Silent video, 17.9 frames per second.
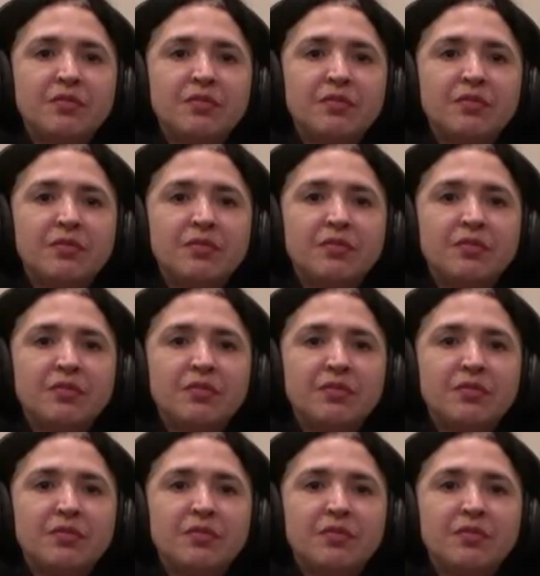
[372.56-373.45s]

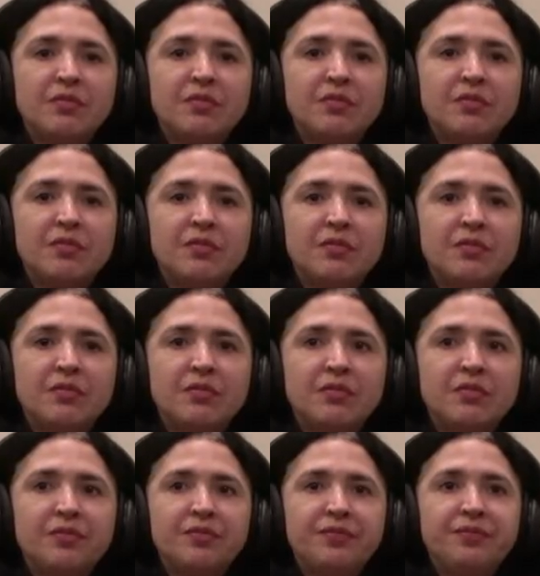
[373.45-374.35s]

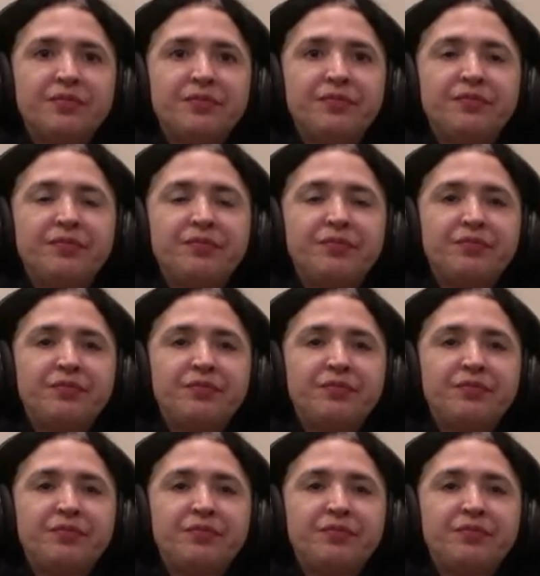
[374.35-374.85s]
The person shown says nothing.